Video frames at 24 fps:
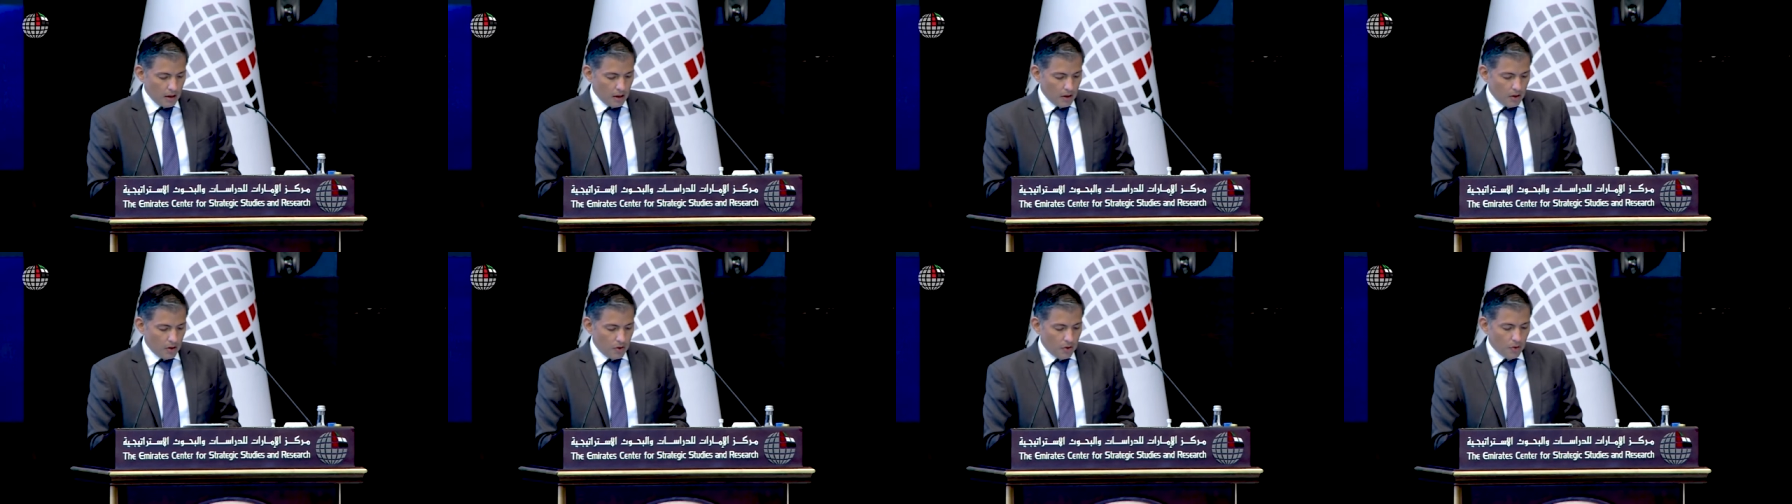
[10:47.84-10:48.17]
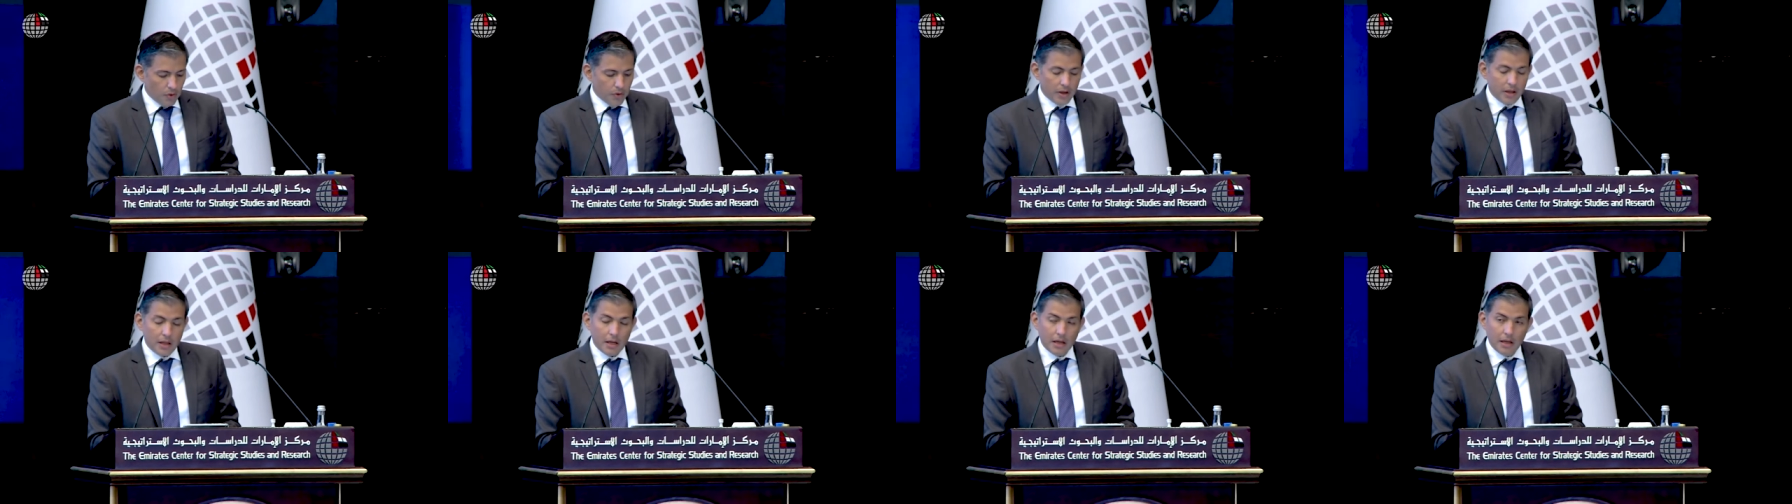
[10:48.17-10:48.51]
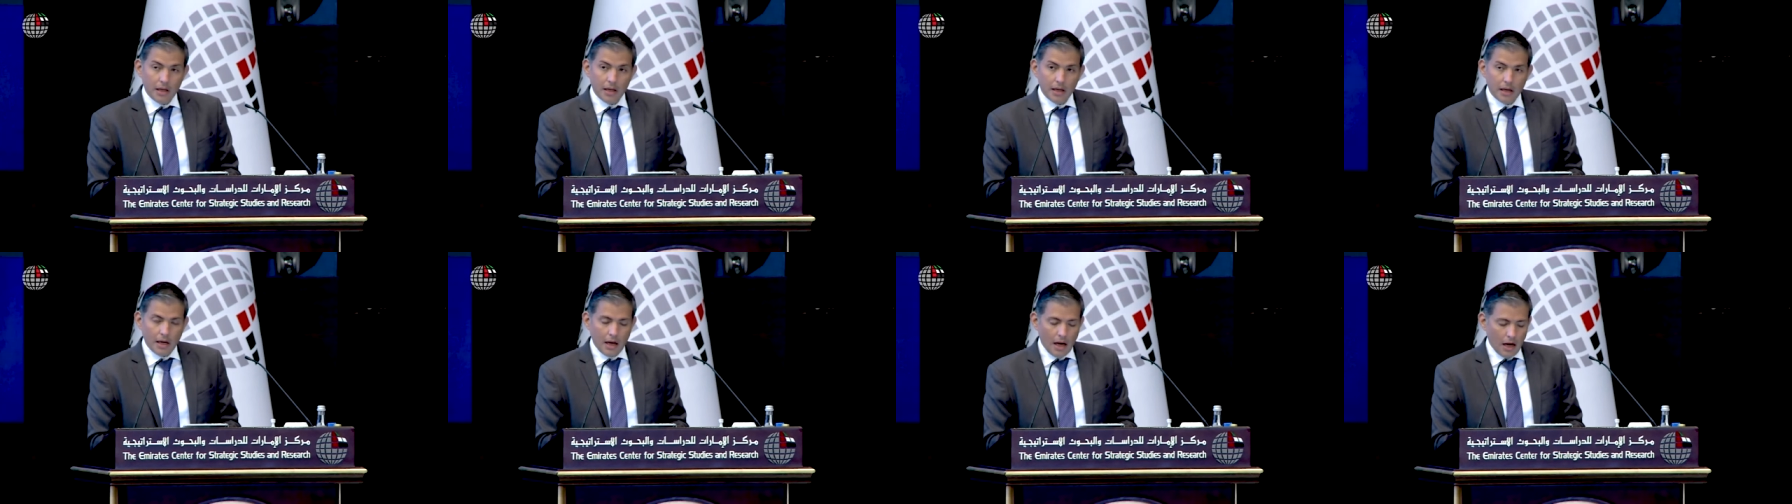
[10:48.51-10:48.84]

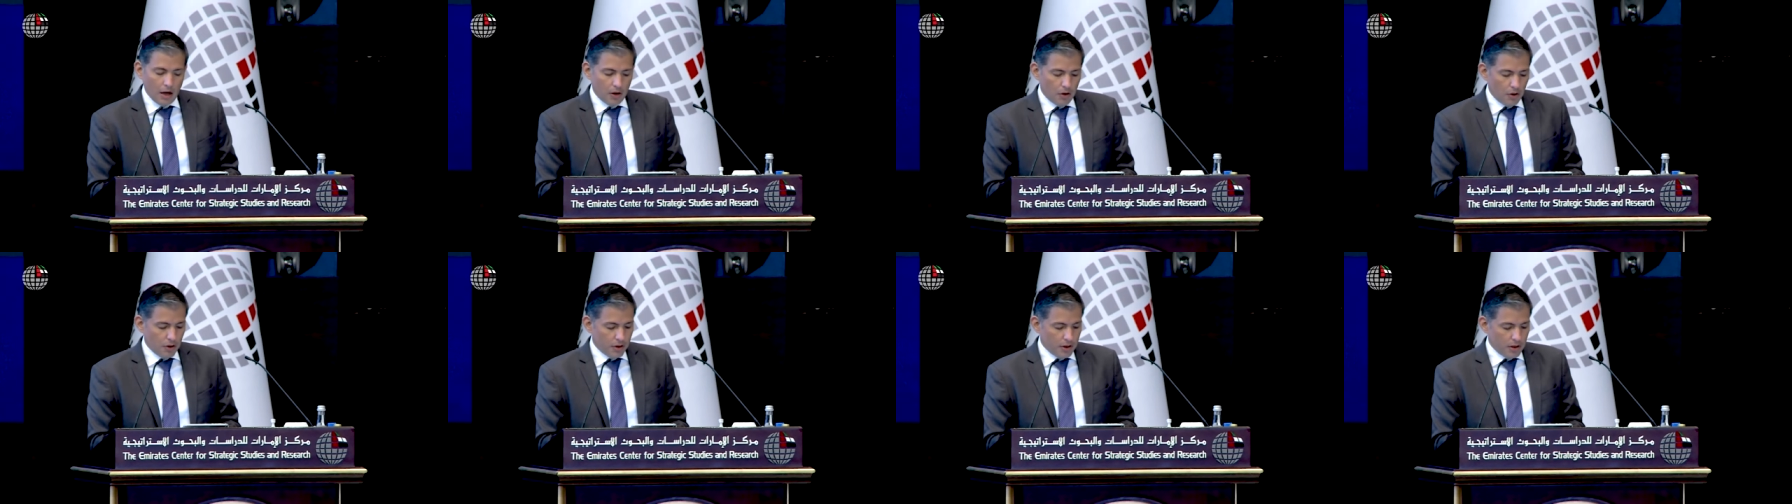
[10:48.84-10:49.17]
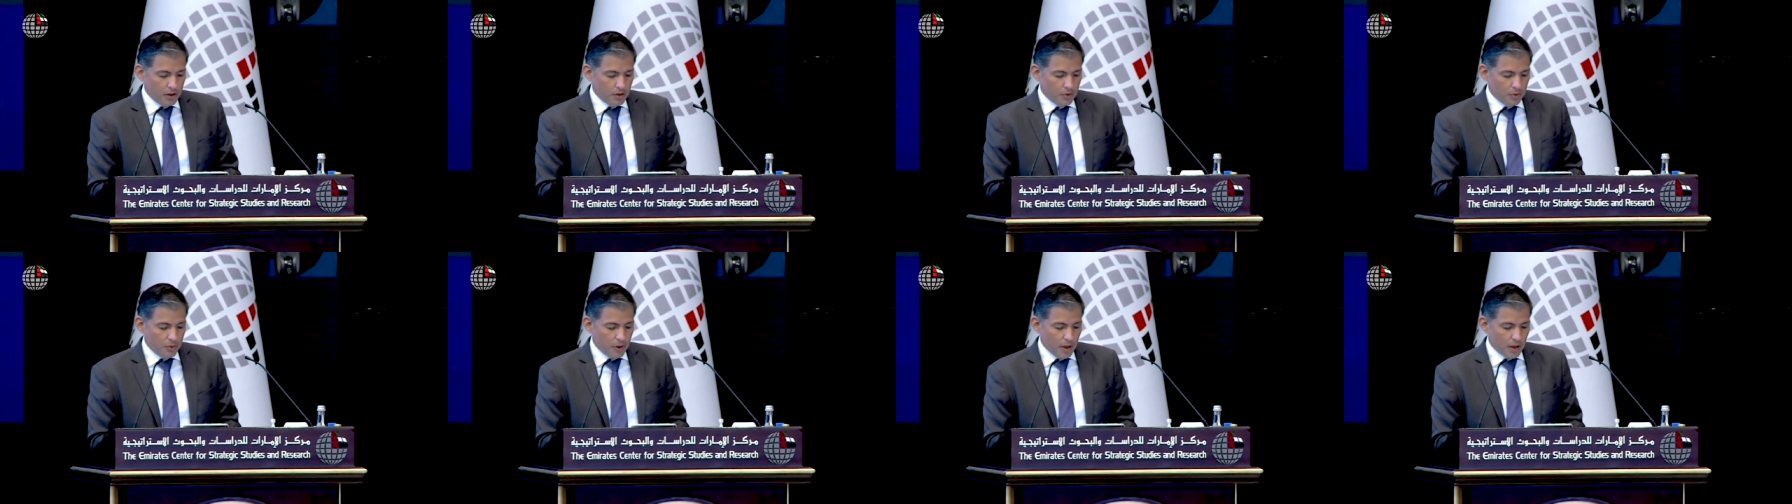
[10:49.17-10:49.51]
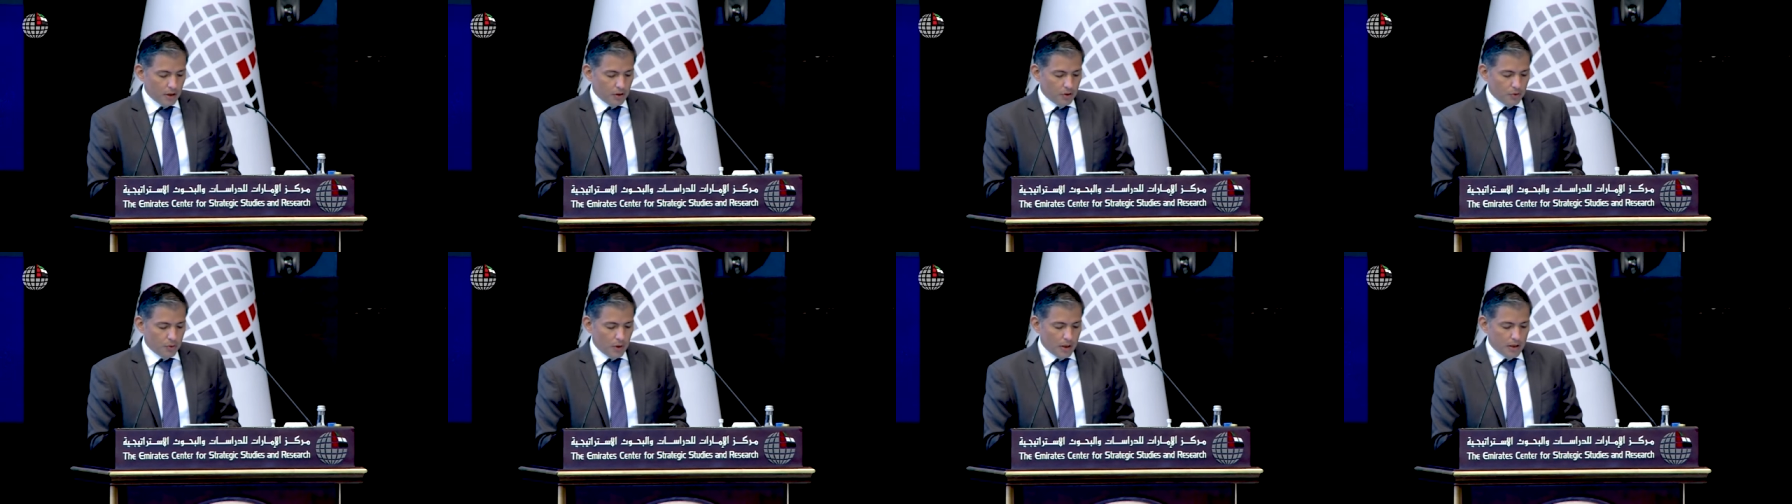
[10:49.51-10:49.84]
Currently, according to the
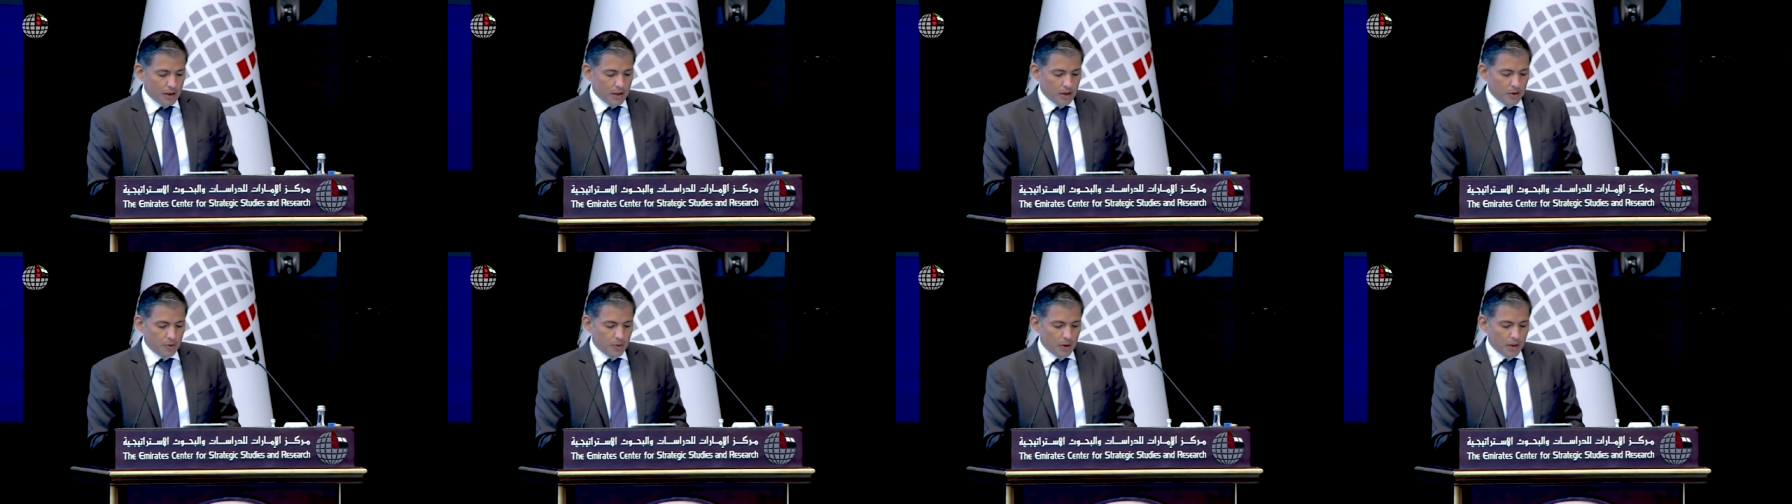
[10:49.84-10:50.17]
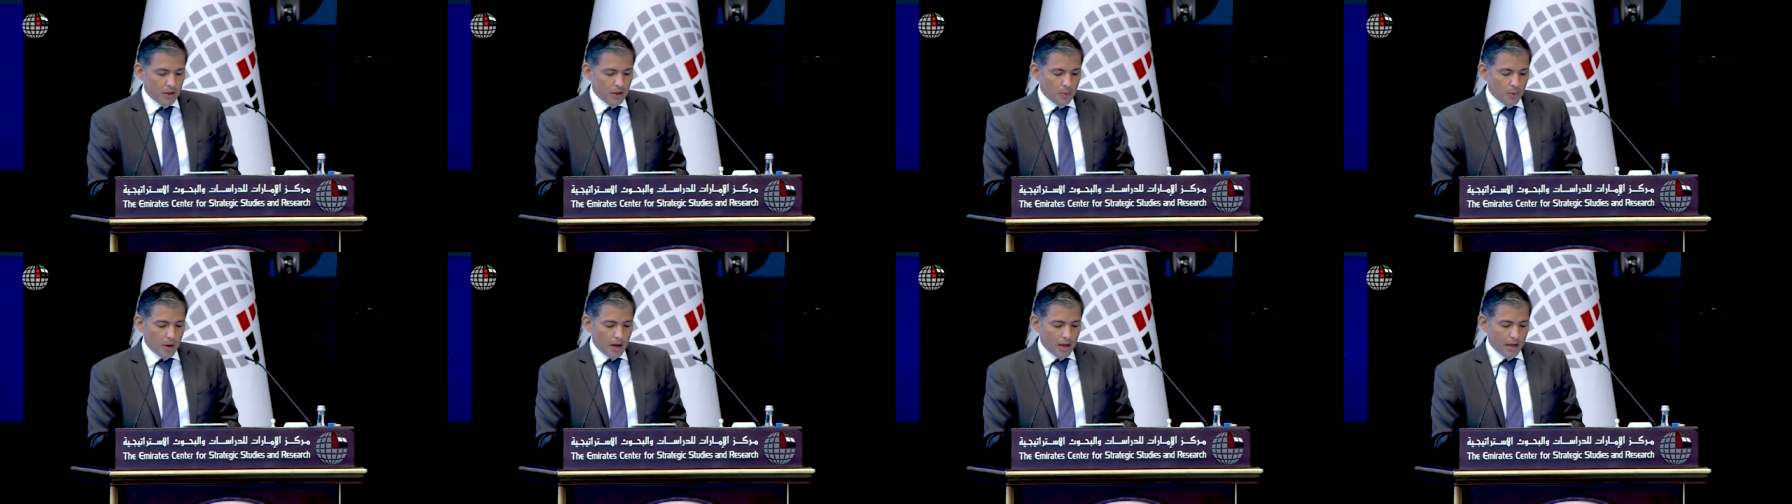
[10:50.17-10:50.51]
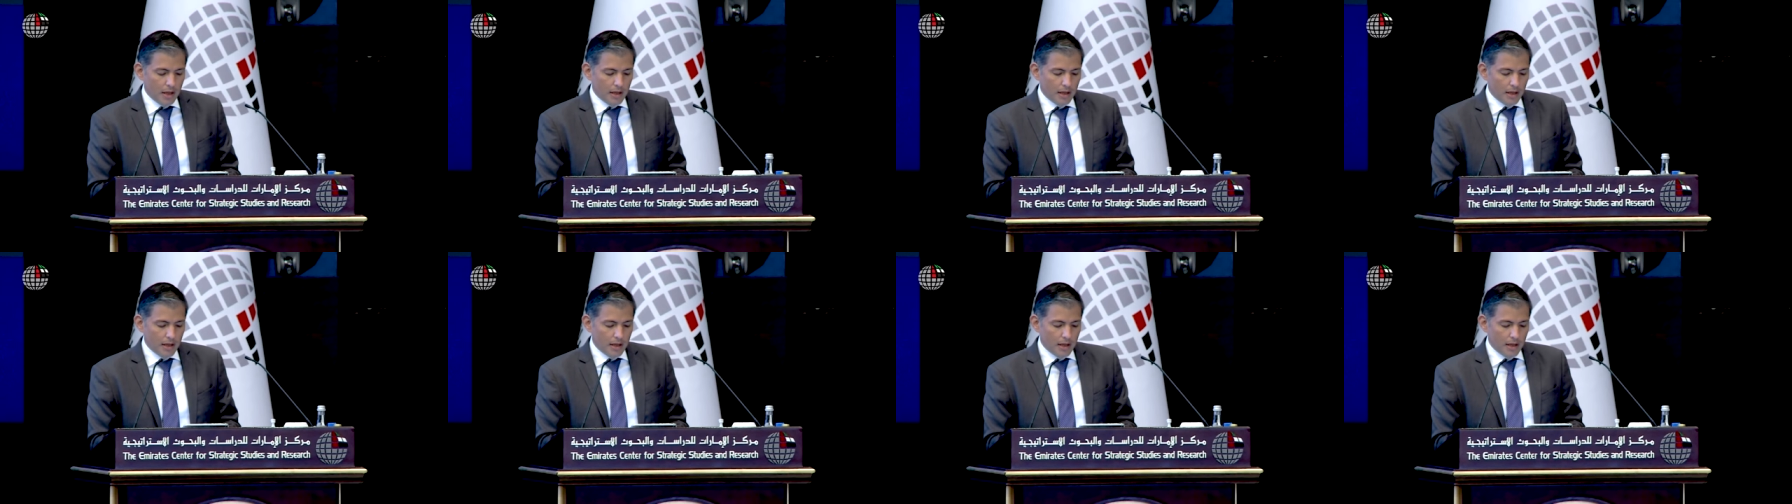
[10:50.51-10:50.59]
2021